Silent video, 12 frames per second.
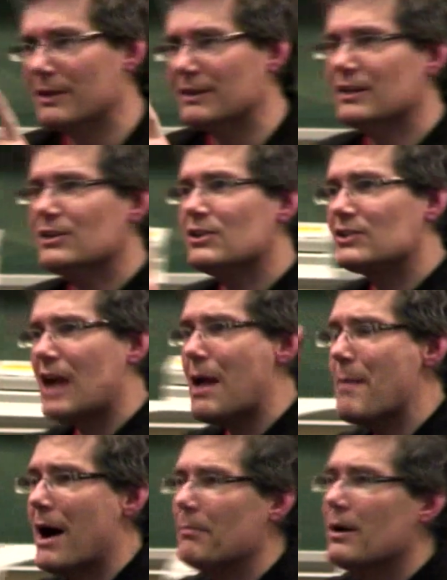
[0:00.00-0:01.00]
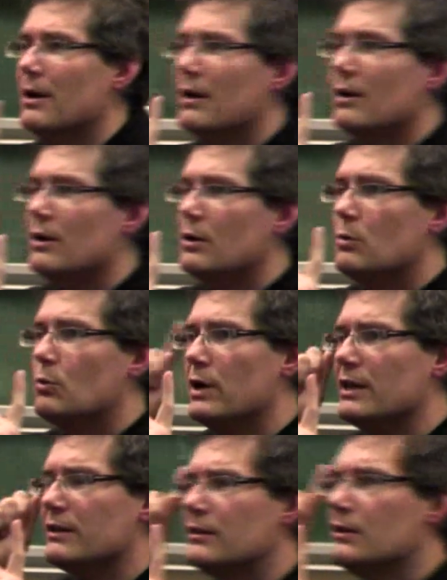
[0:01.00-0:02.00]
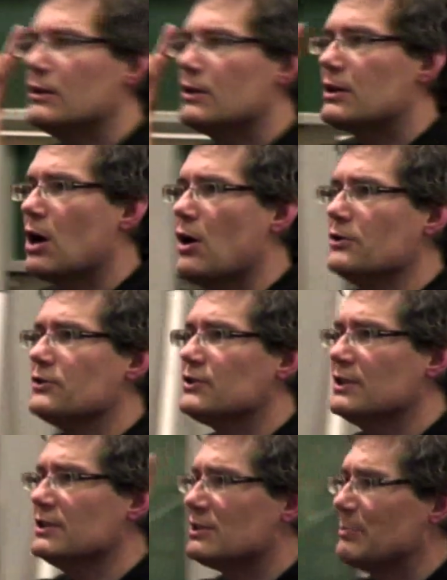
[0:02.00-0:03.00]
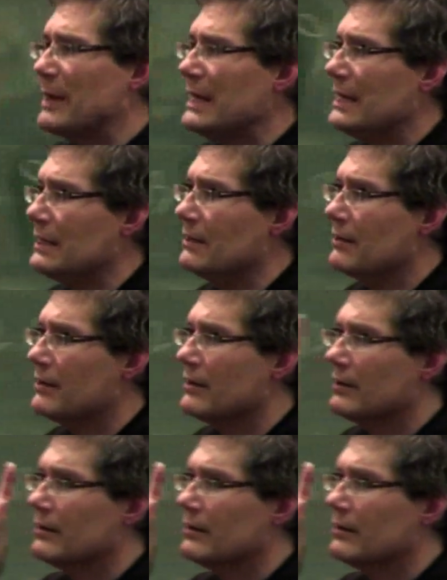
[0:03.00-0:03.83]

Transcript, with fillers: of order, but the digits came up with constant speed.